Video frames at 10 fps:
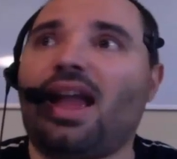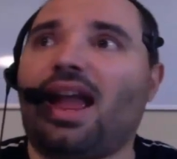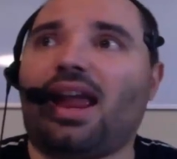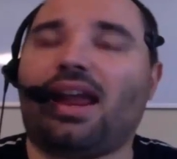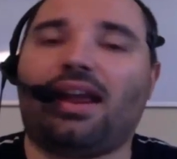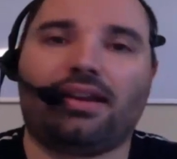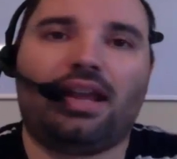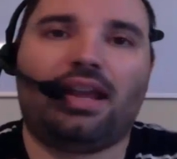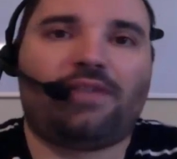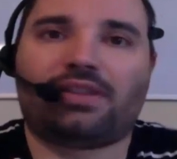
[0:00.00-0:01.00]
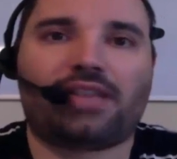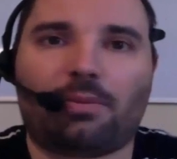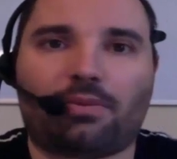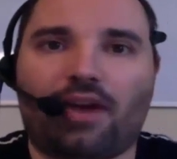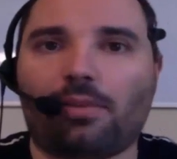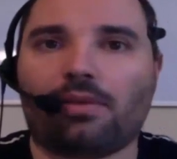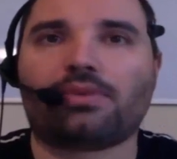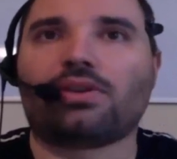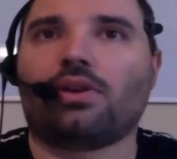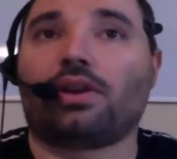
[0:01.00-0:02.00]
and he found the same problem.
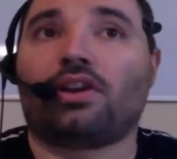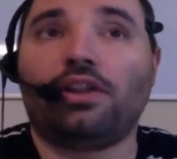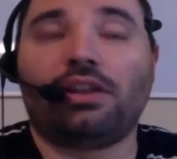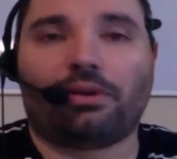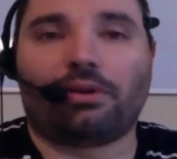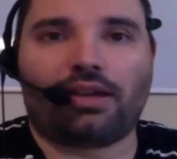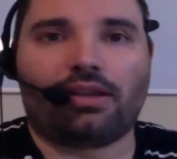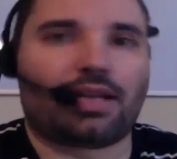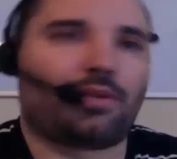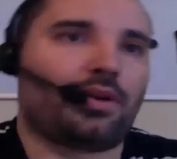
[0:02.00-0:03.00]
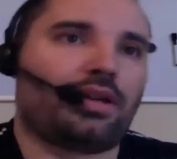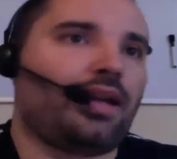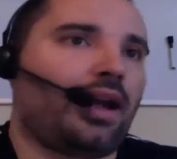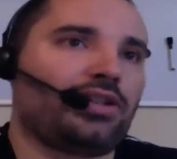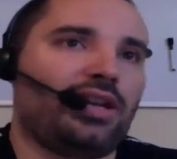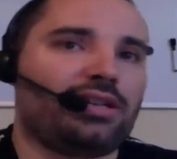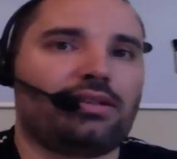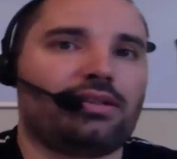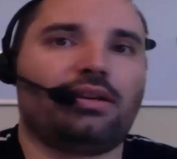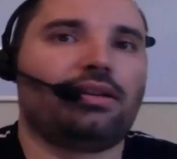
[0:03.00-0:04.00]
So the good thing about Ricky is that Ricky actually has
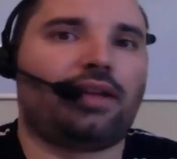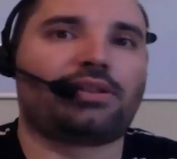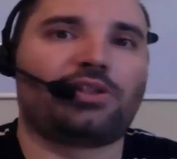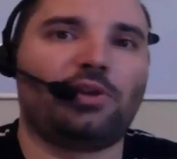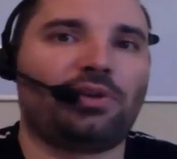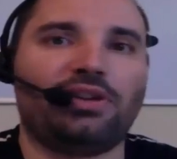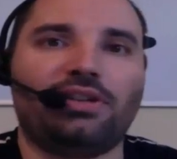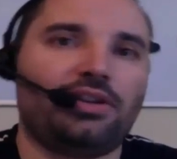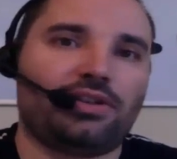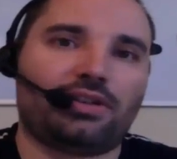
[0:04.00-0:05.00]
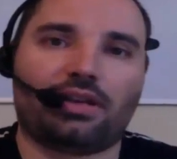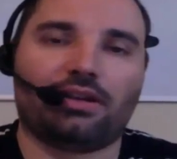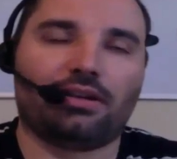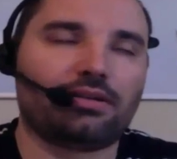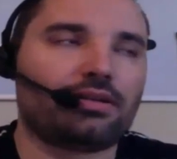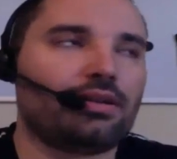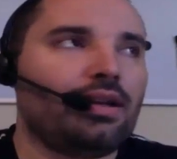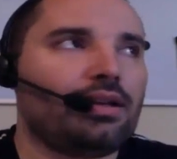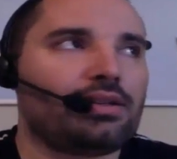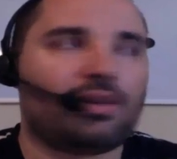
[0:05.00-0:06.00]
like super ninja skills,
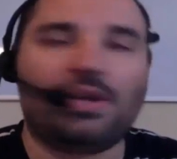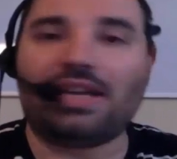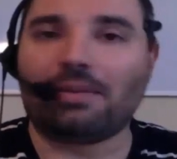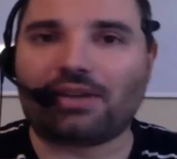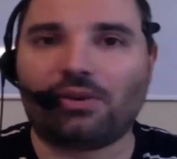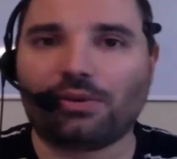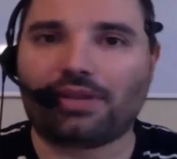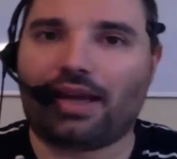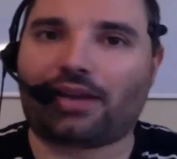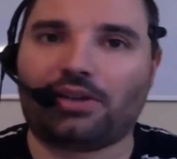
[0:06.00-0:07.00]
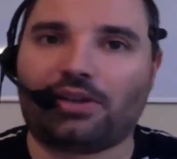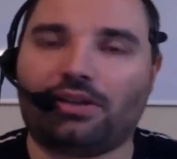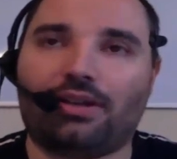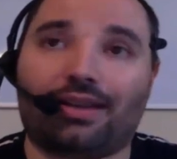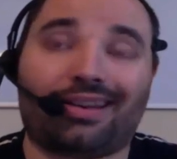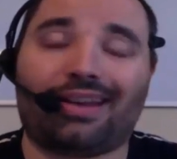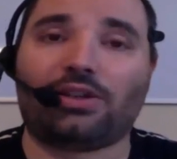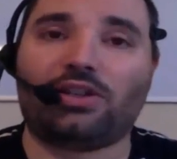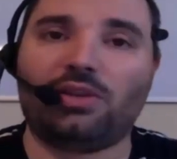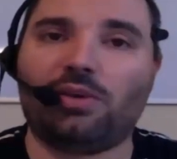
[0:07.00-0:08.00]
so he can make tools that actually that can
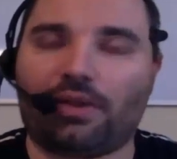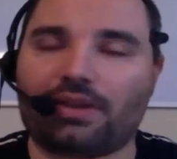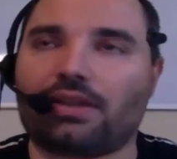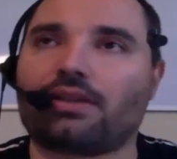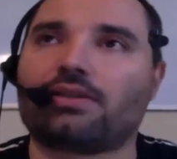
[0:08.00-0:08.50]
actually do all these things.